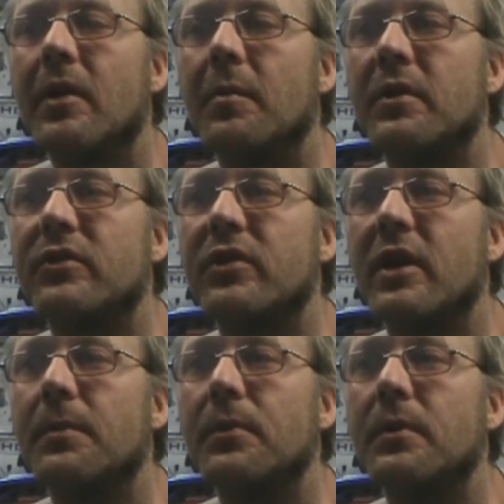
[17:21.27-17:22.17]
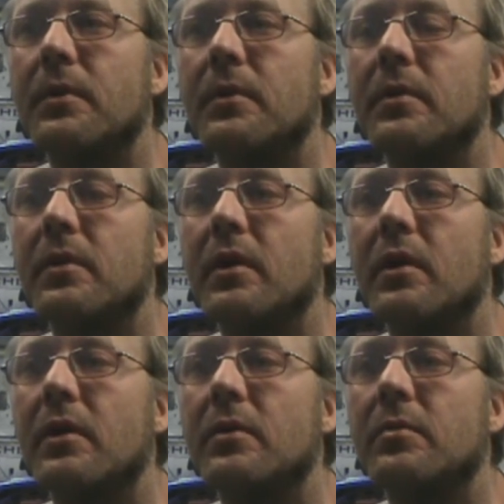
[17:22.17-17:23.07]
going to set up
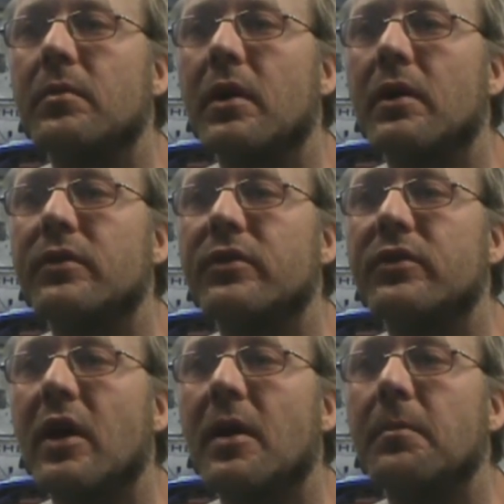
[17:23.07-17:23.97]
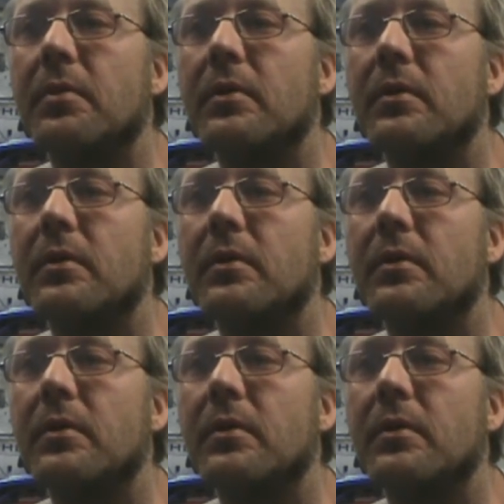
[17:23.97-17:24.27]
a stump